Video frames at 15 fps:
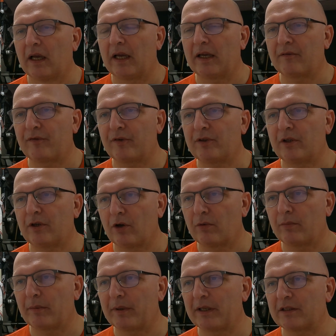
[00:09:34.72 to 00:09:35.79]
And for the
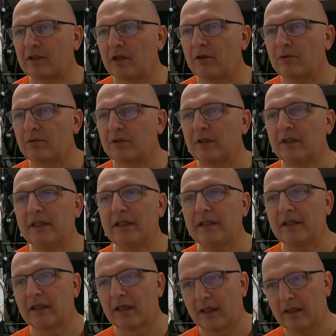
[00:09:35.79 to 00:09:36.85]
Norma-based load,
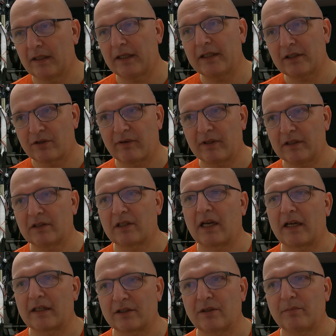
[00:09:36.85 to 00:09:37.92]
the interval is
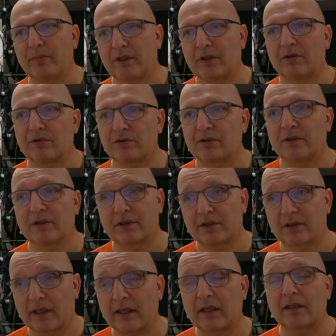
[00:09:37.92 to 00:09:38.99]
larger because the
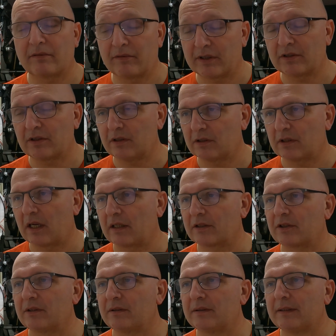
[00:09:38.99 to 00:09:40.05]
standard deviation is
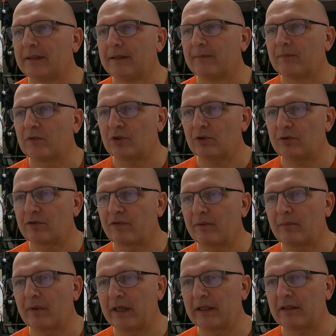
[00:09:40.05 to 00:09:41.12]
larger. So it's
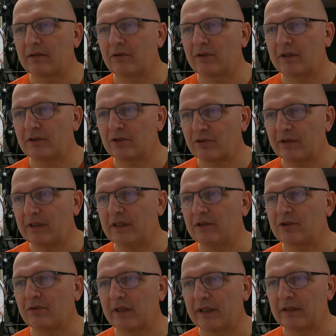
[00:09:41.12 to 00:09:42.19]
from 803
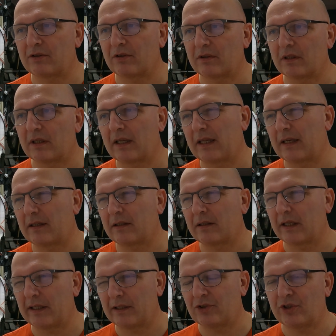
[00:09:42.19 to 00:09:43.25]
to
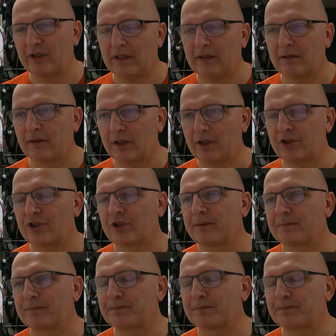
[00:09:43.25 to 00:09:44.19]
818-ish.